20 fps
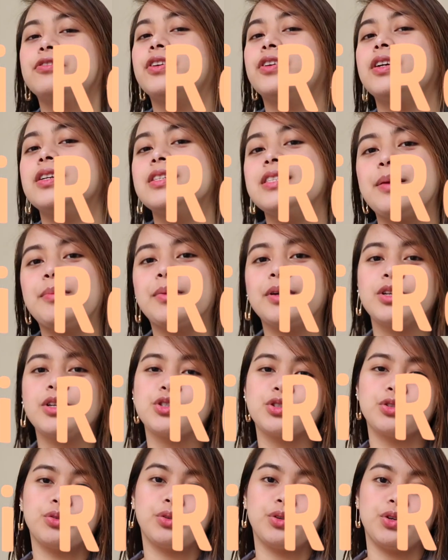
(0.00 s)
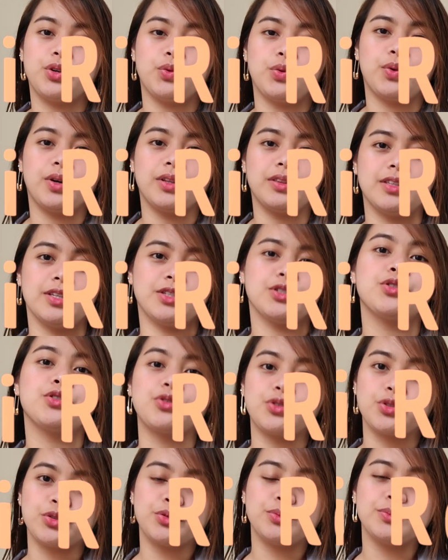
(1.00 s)
first I'm going to show you what this
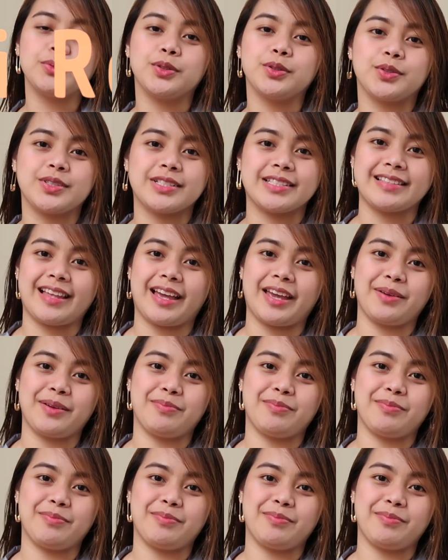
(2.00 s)
room looks like